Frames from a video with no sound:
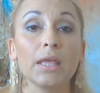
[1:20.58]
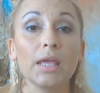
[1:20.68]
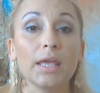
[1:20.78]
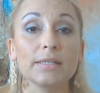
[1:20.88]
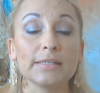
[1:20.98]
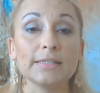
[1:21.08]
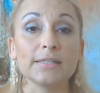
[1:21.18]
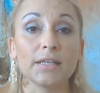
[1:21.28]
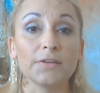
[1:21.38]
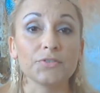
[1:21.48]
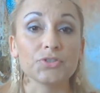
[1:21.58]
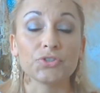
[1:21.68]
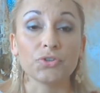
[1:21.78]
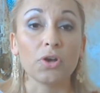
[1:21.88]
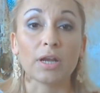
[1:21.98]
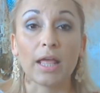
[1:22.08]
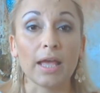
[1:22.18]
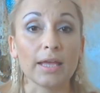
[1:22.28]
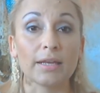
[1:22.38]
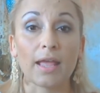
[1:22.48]
it's easy enough just to go
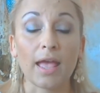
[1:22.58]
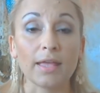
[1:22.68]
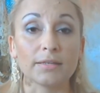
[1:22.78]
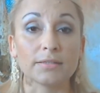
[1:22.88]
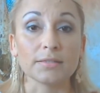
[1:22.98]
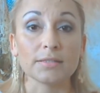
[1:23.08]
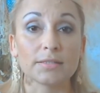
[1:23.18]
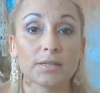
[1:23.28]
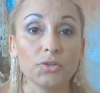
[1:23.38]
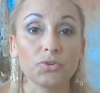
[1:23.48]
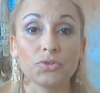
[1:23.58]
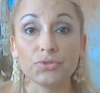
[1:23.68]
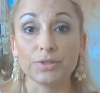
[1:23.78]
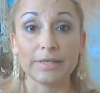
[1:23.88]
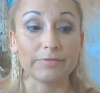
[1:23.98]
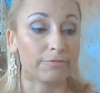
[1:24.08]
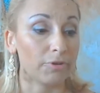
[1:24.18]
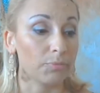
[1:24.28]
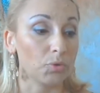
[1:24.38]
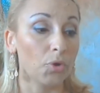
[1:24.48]
online, and you can do it even
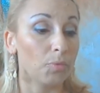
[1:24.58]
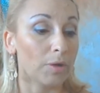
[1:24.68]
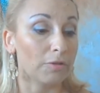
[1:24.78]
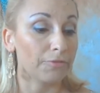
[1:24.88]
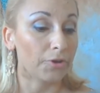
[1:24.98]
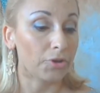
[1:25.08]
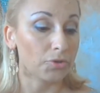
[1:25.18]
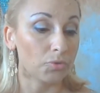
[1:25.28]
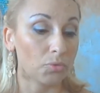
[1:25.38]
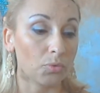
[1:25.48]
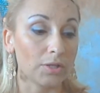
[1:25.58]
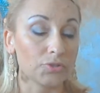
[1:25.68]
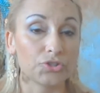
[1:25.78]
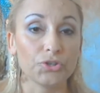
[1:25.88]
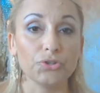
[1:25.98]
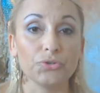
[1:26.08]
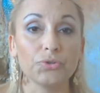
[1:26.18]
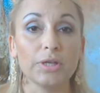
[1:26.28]
from your mobile phone, or I'll show you